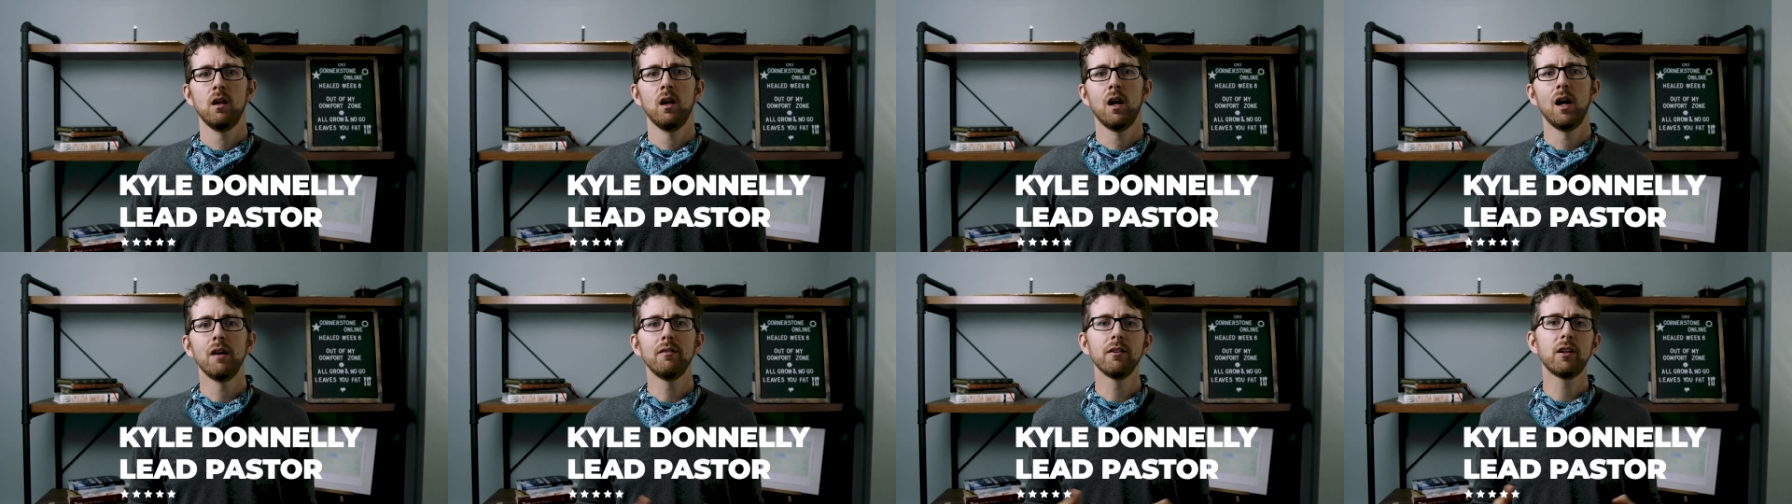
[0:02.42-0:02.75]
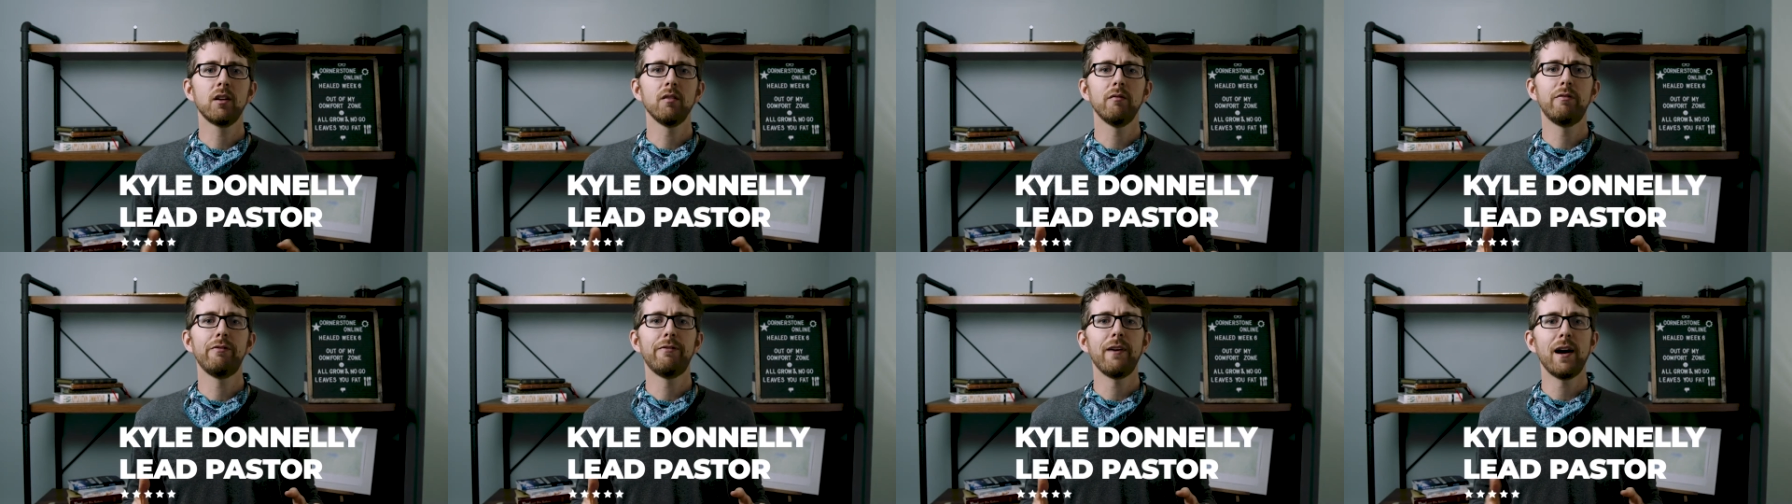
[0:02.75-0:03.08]
I have a
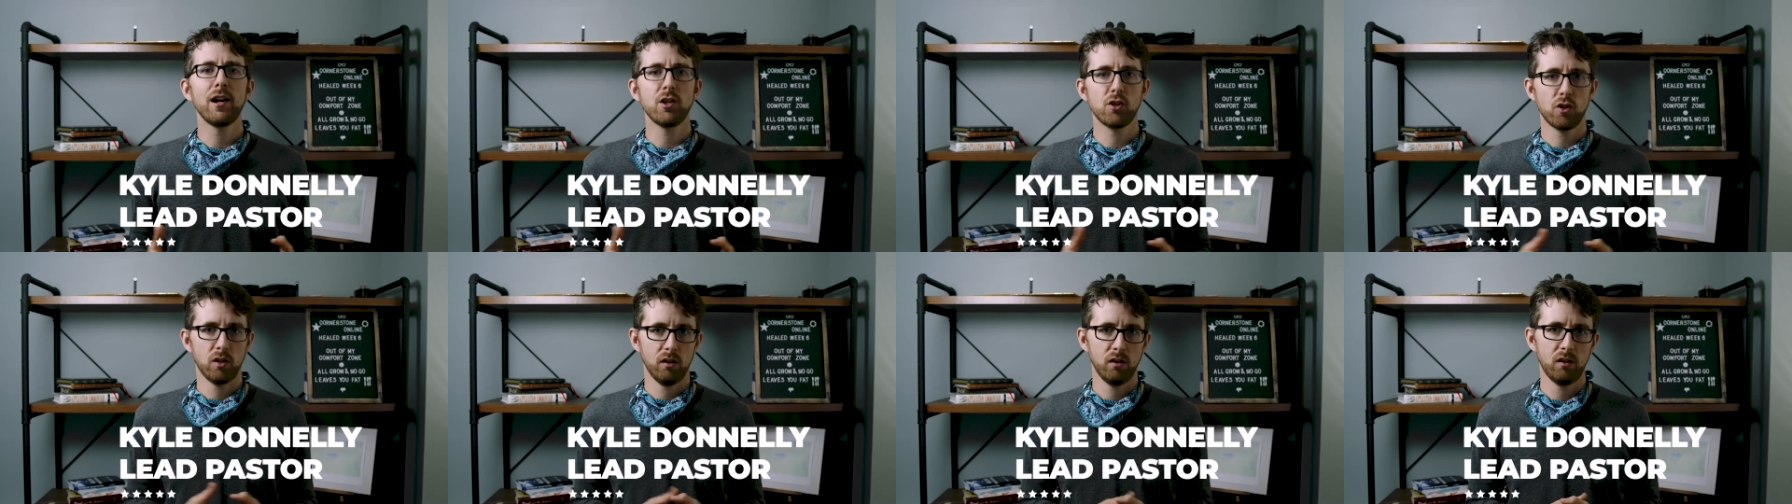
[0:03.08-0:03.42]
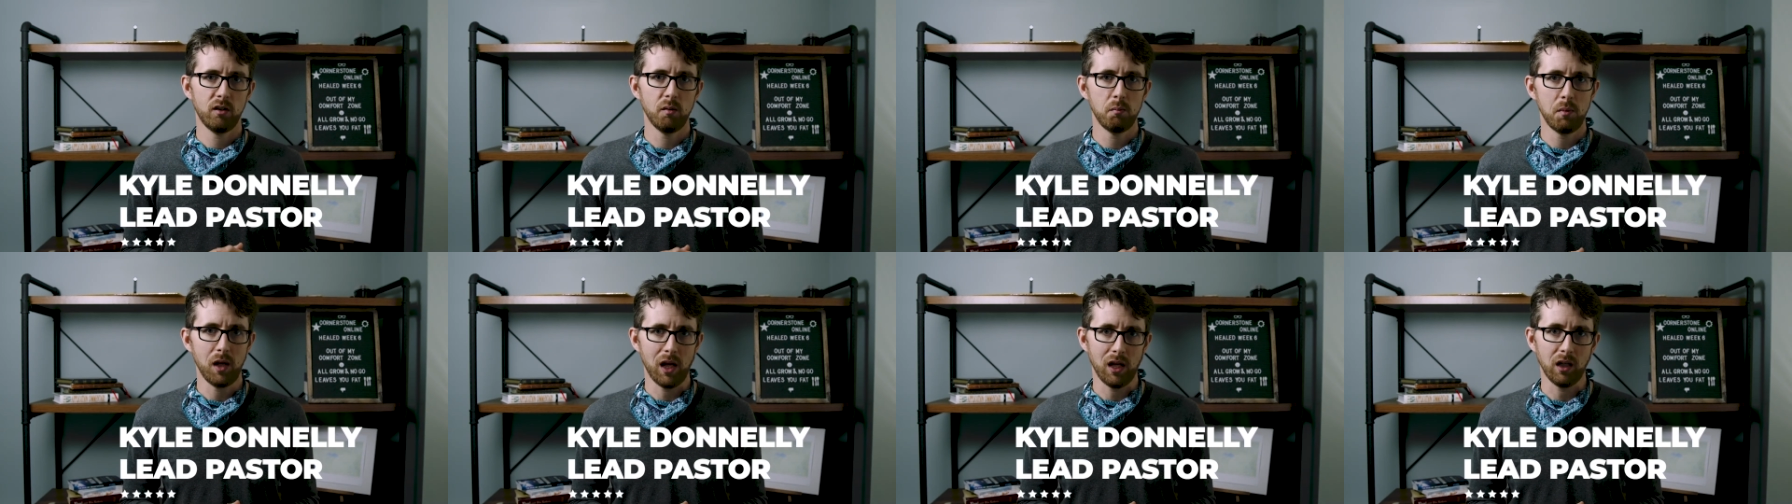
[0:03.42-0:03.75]
confession
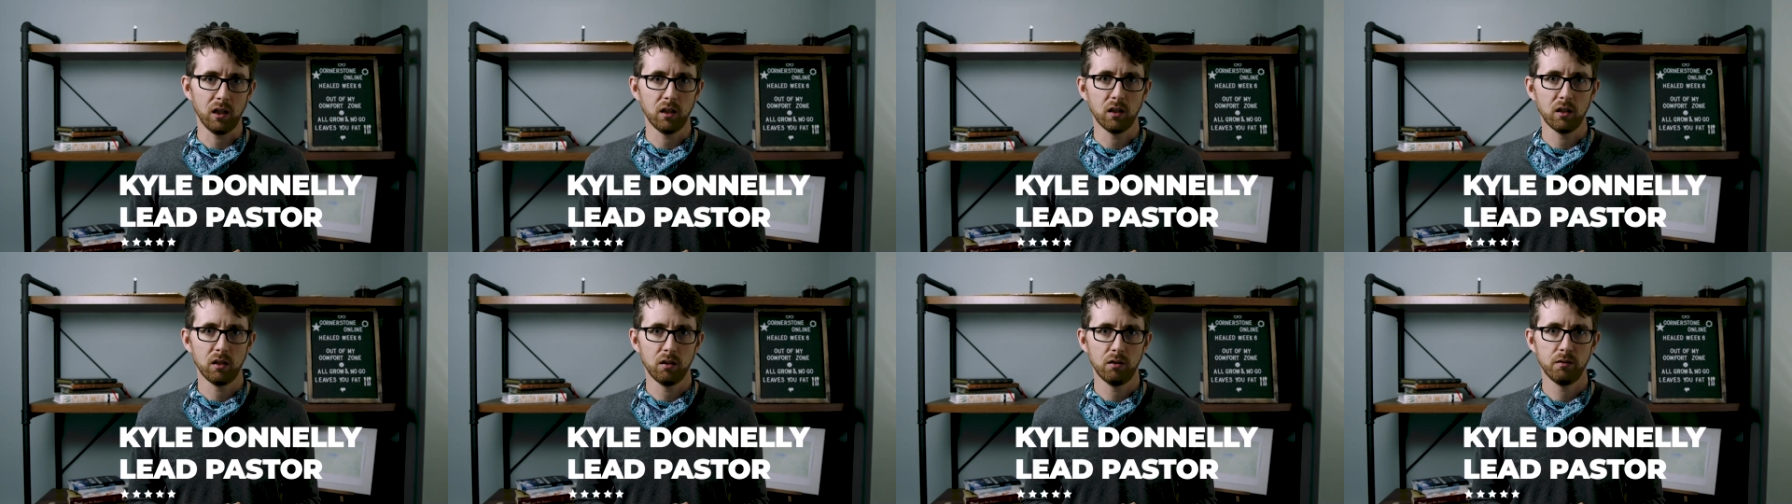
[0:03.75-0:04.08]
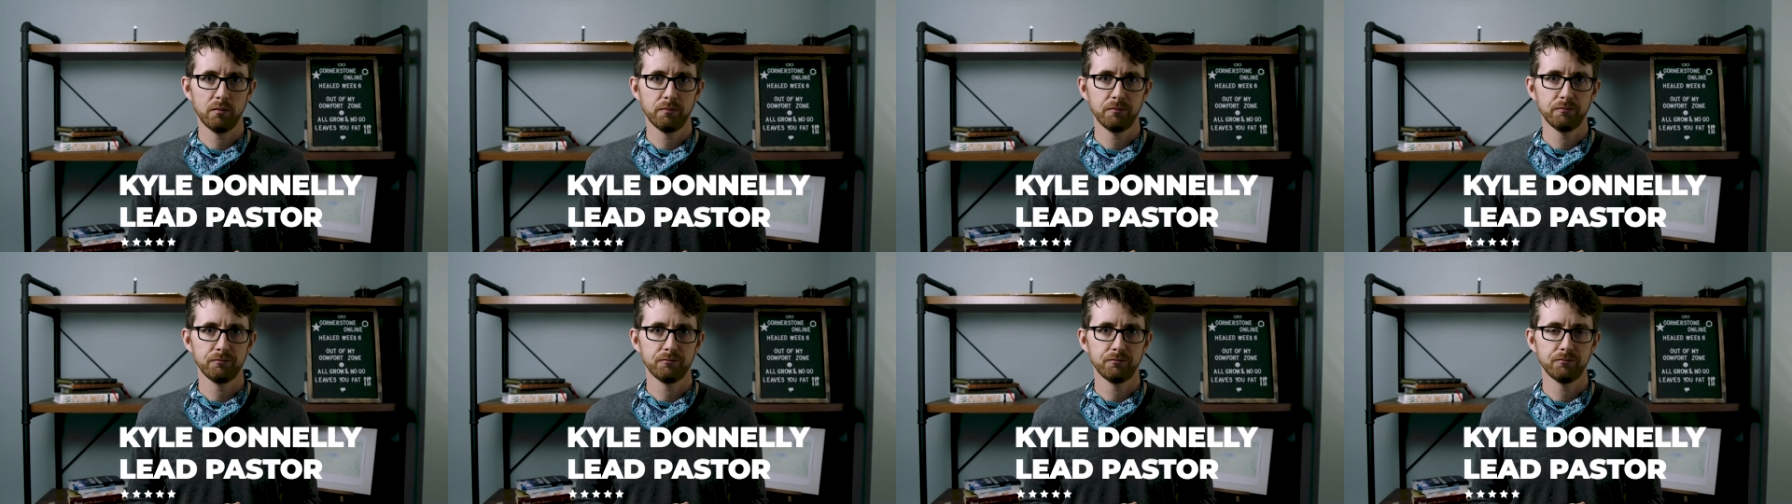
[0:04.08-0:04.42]
to make.
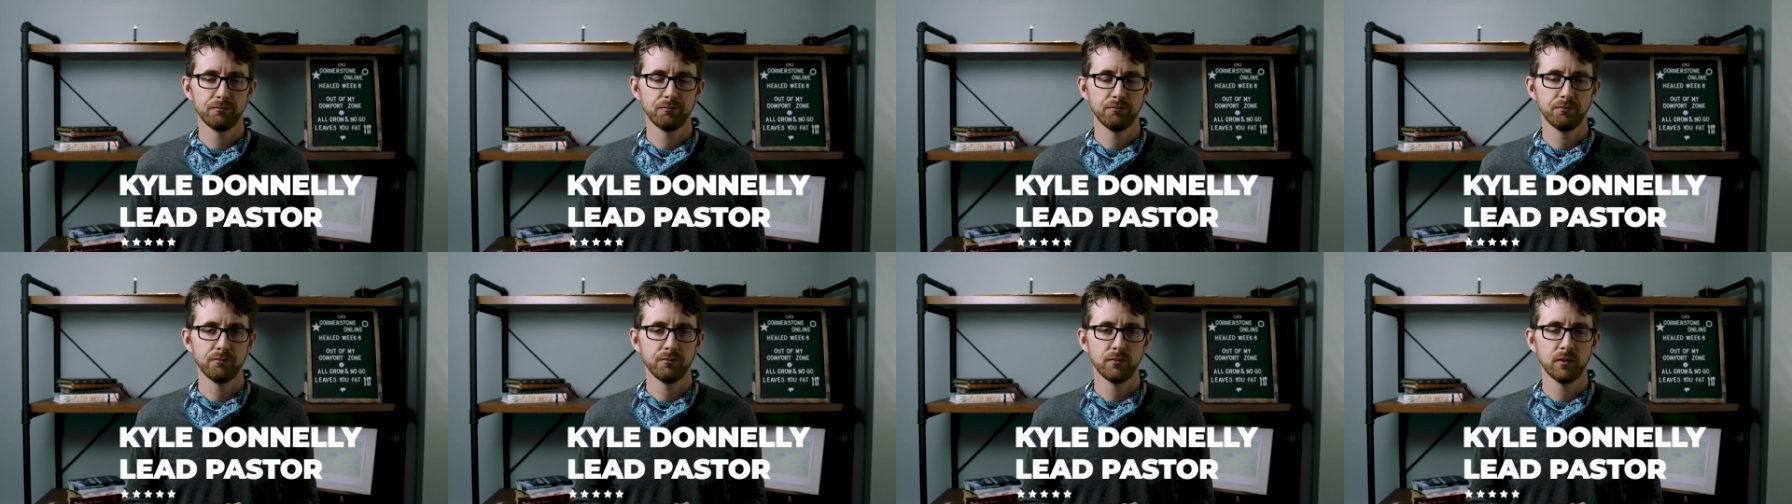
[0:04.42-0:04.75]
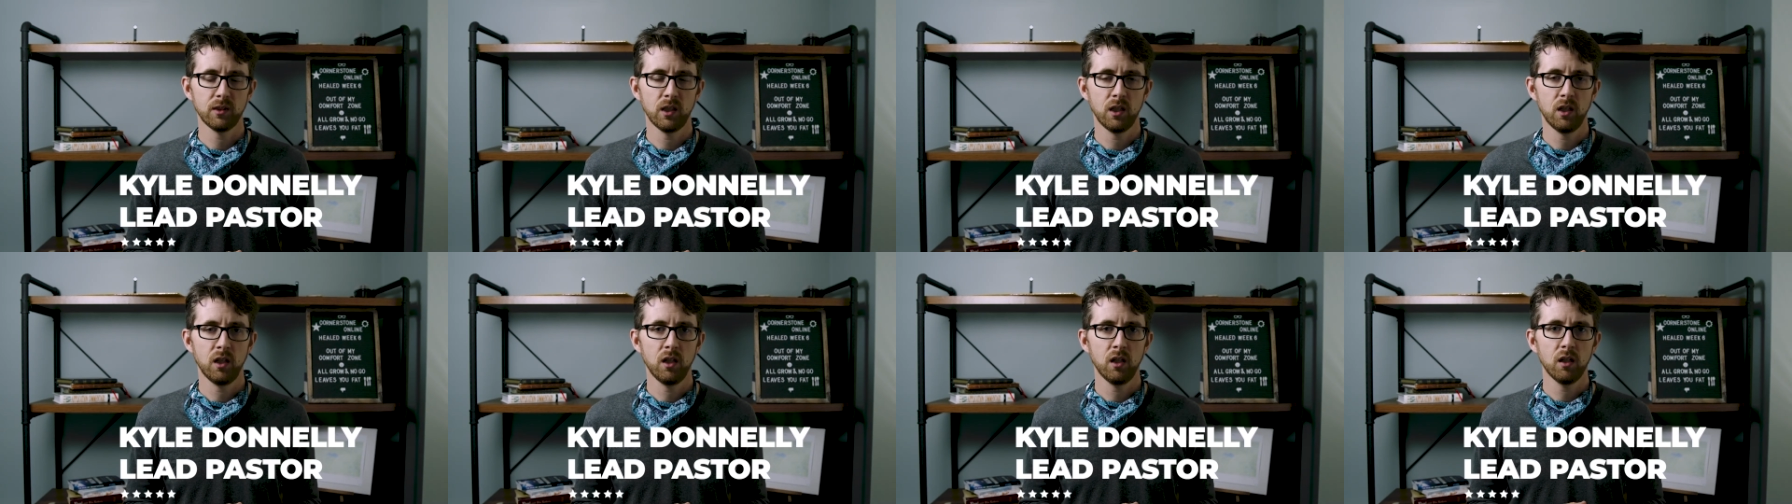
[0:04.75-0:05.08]

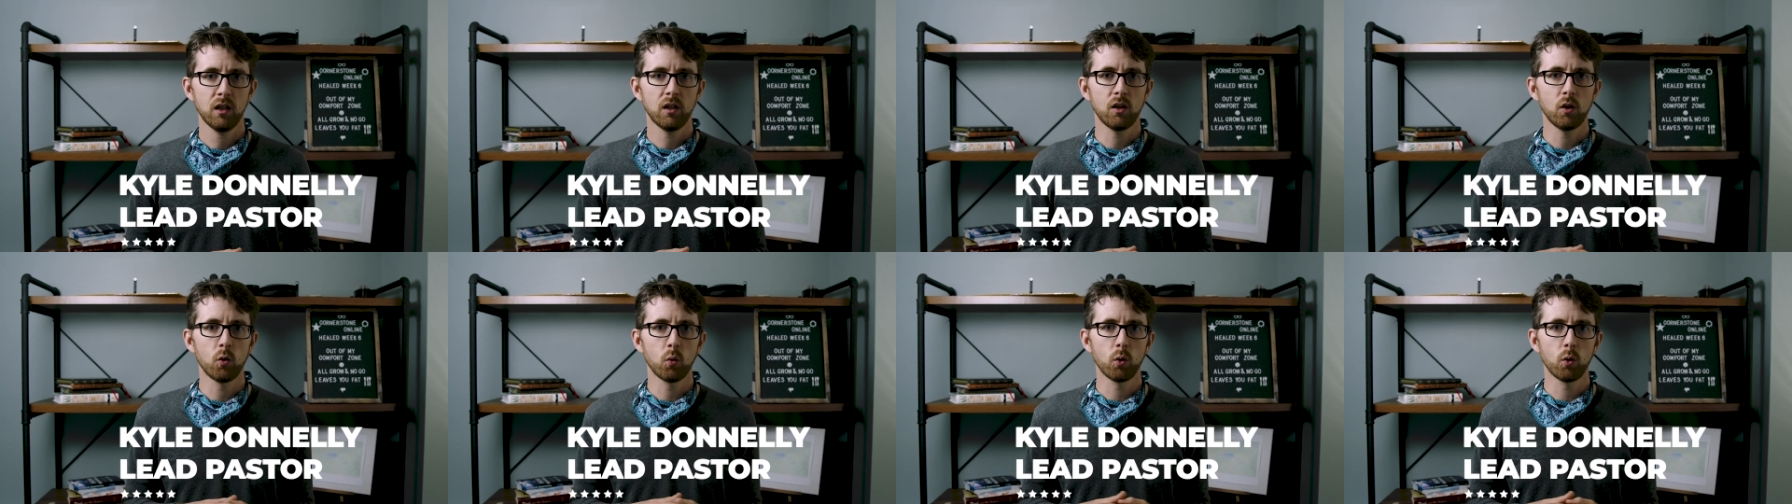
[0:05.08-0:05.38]
You know,